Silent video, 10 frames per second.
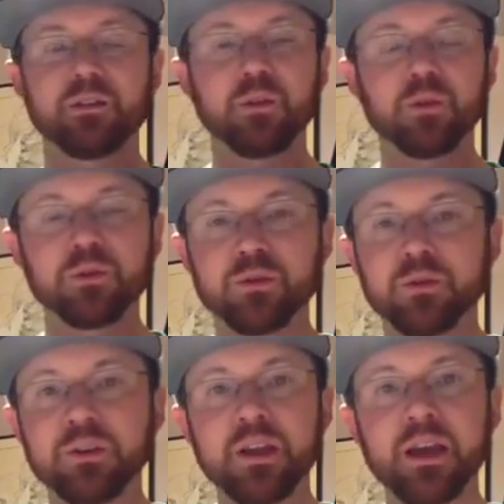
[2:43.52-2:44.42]
going through
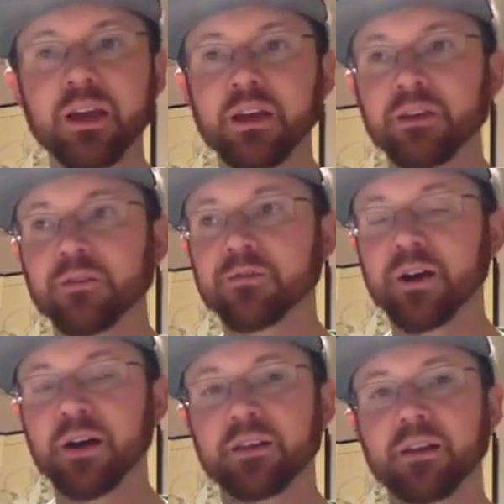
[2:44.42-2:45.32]
the day, you
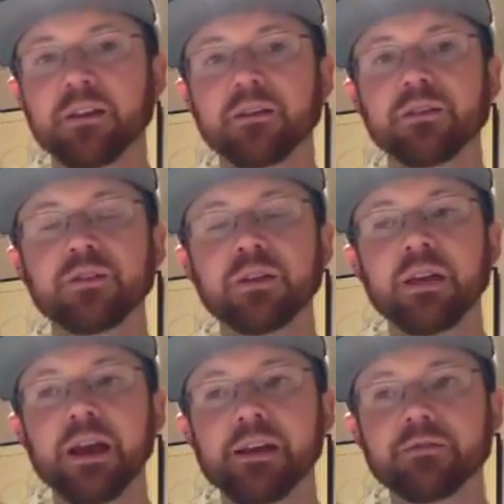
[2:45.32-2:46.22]
find that you need
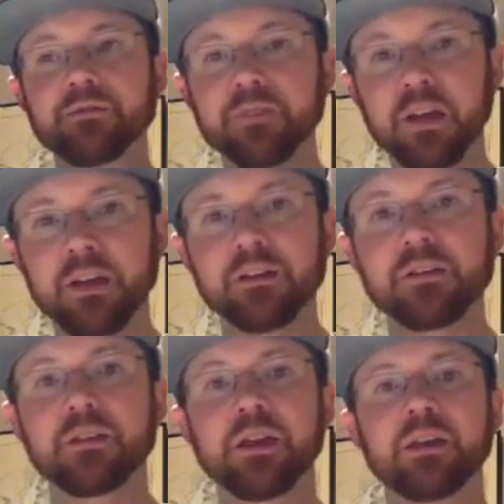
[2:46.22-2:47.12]
to have faith
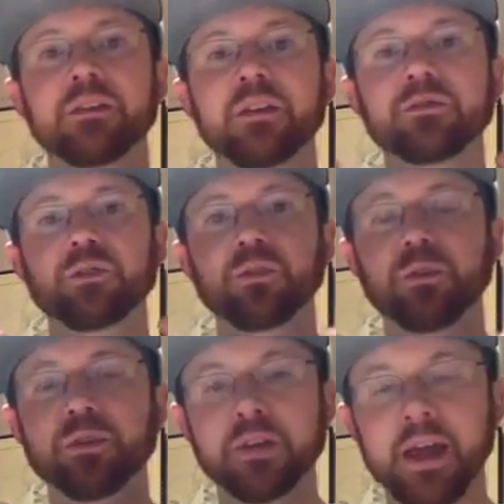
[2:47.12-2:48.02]
that things are
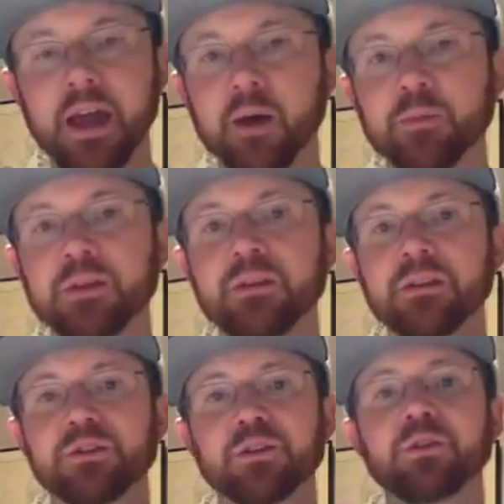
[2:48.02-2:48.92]
going to happen,
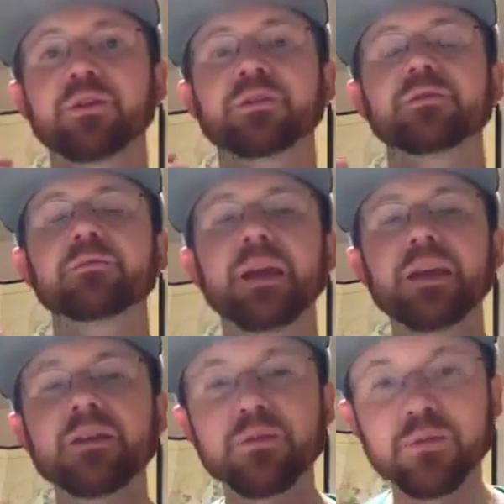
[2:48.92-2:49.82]
that you're going to
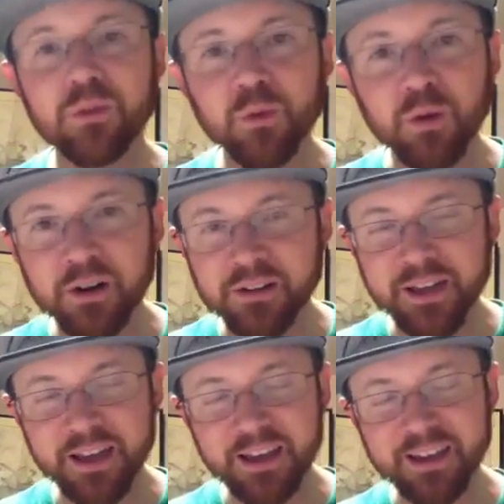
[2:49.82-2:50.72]
make it through the
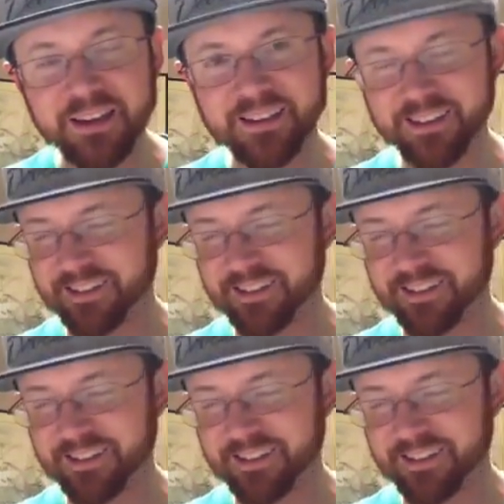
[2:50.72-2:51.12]
workday,